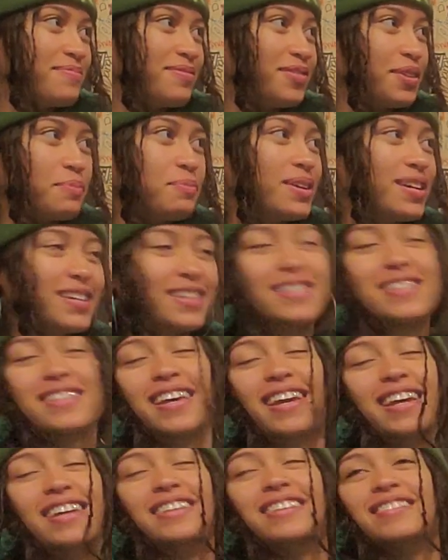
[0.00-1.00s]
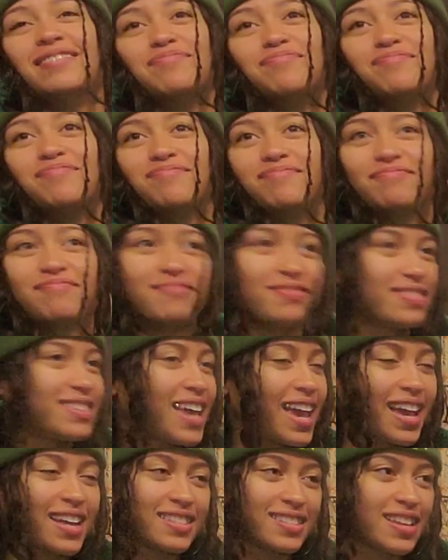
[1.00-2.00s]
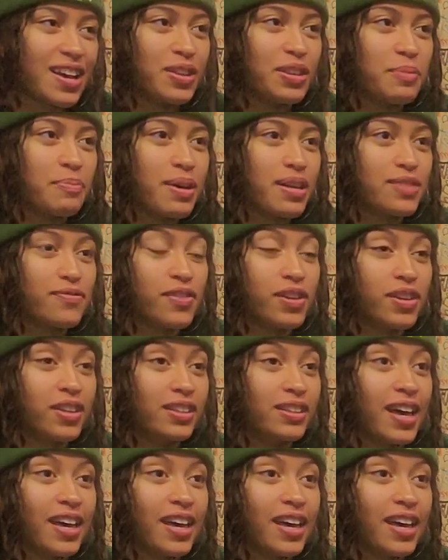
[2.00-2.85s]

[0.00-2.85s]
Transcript: For me, it's like, hands down the best feeling.